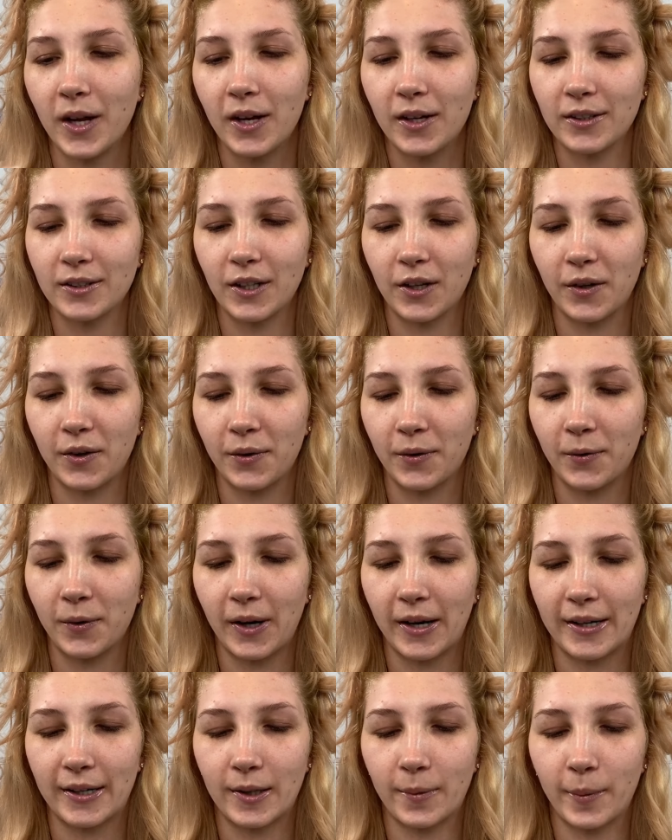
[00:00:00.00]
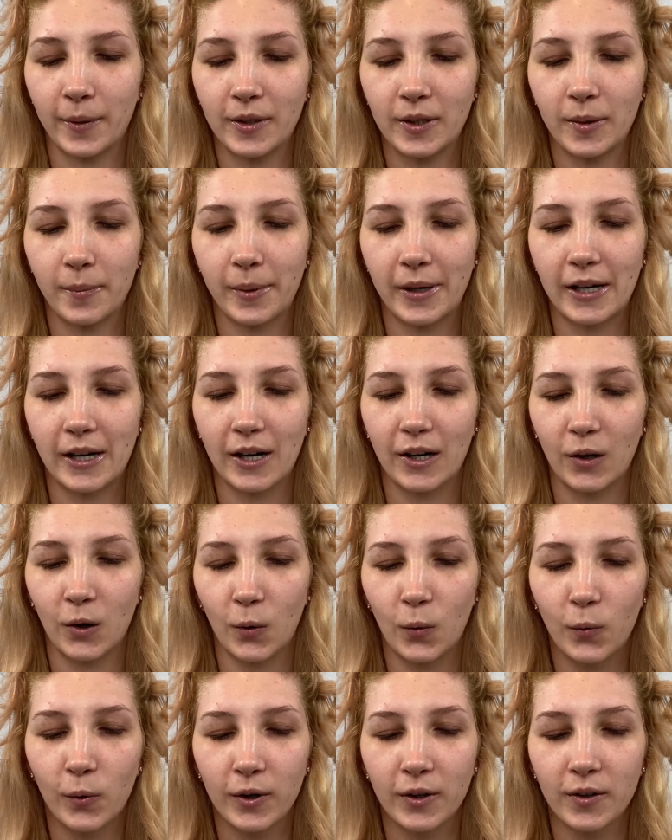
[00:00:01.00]
So it's supposed to be an
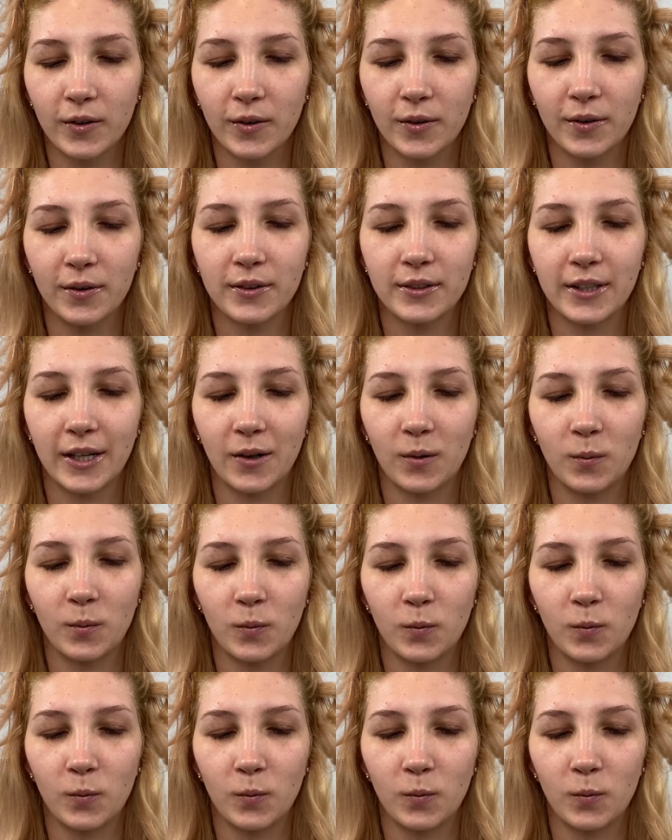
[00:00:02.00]
oil that